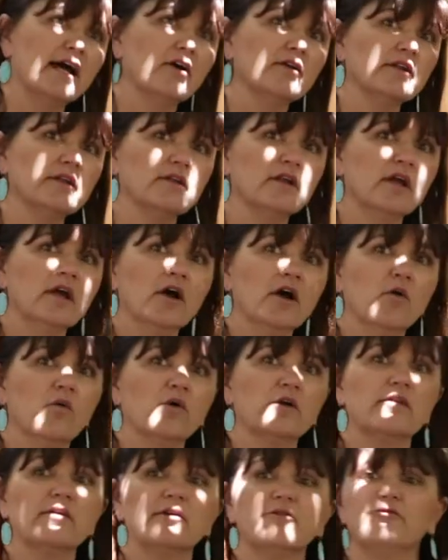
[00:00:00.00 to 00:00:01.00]
out, and
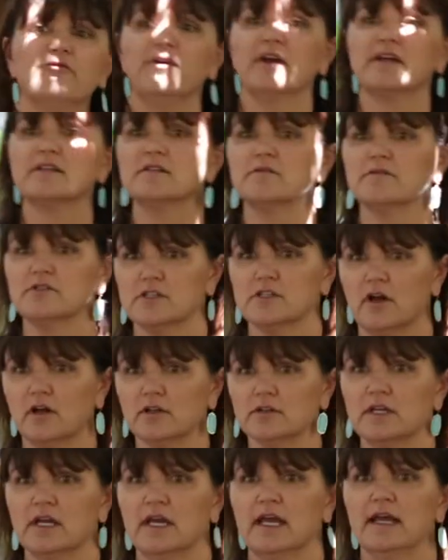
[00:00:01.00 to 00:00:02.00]
what are the effects of
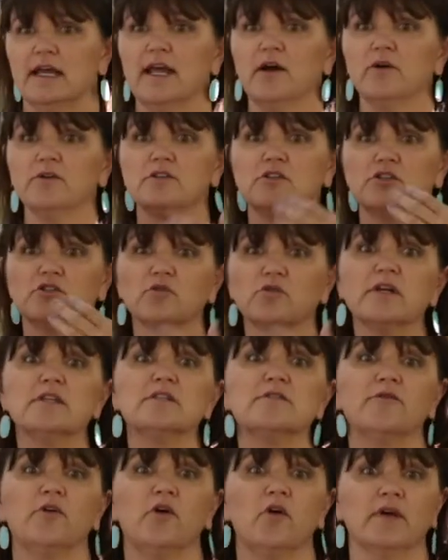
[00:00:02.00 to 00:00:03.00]
salt? Now it's
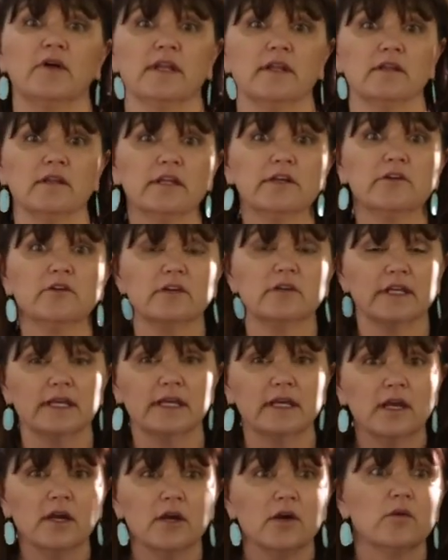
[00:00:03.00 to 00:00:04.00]
stressful, and it
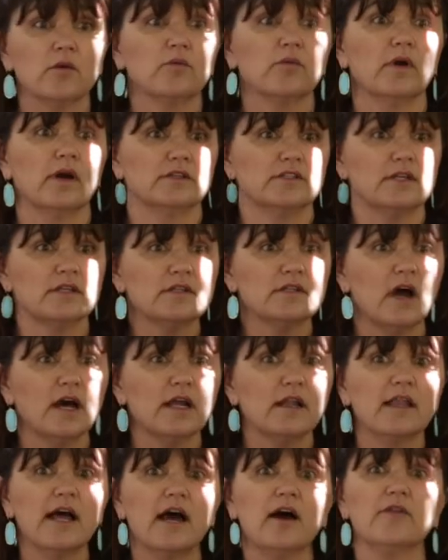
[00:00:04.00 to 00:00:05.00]
literally does
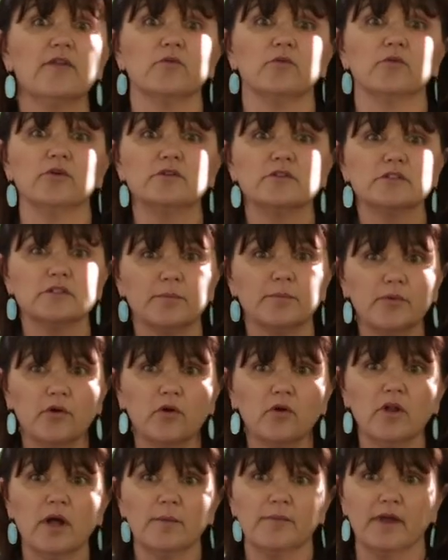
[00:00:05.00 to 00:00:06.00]
not allow the roots to
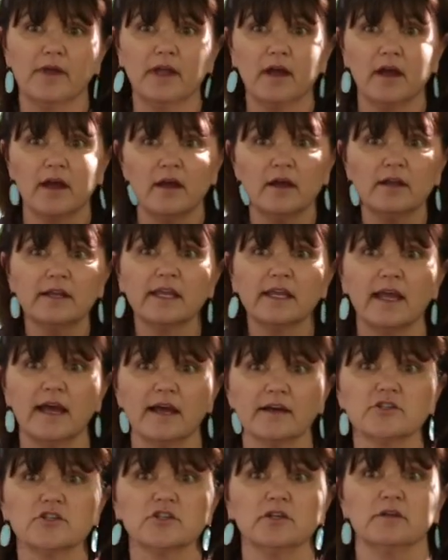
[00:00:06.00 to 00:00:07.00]
pull up the ionic
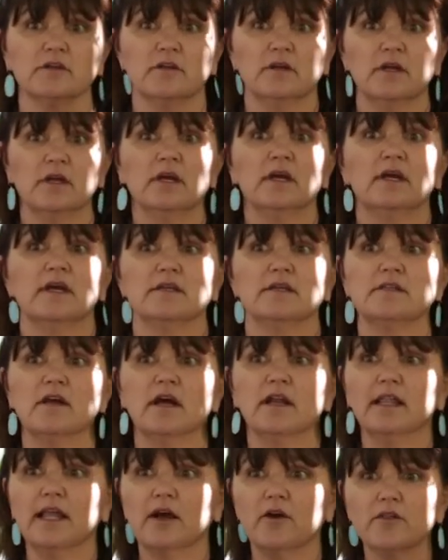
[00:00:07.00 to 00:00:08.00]
action, is
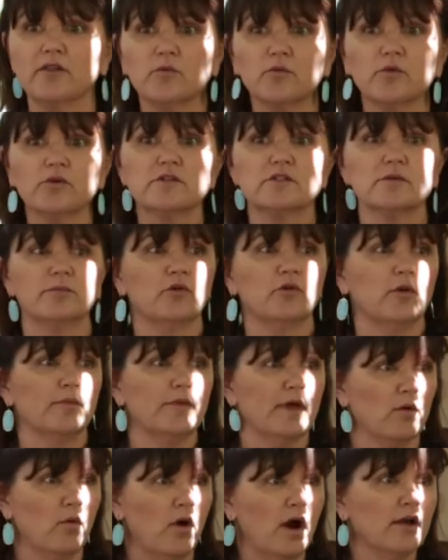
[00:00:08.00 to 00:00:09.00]
not allowing the roots to pull
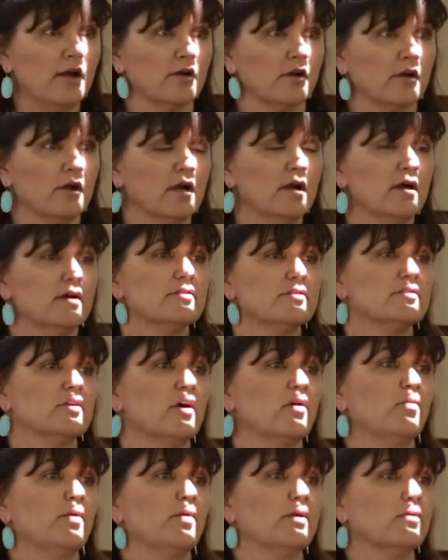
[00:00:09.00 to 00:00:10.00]
up that water.
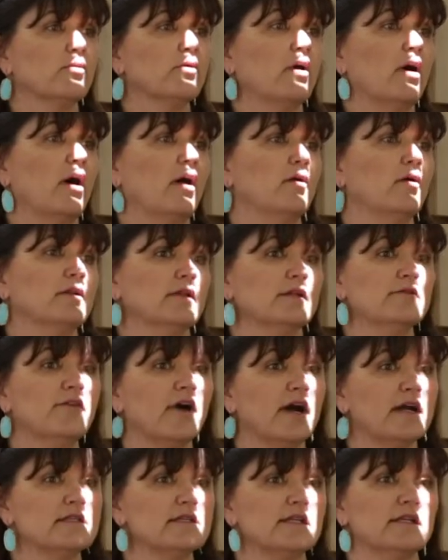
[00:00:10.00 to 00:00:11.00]
So we were all
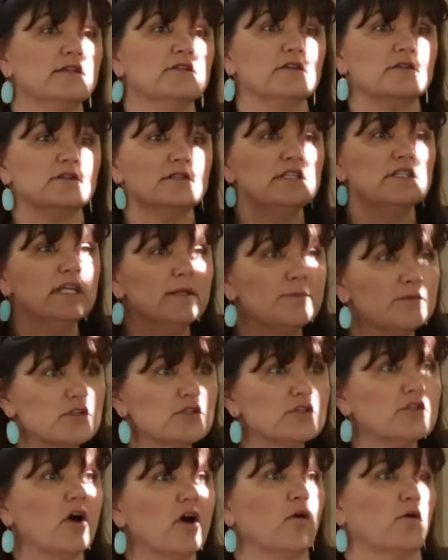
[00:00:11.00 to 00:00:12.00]
advising to deep
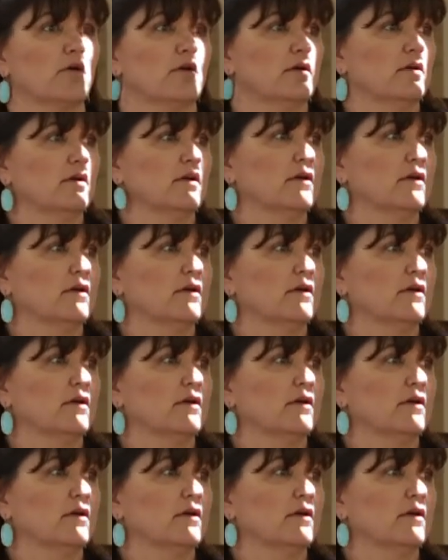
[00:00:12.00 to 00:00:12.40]
soak,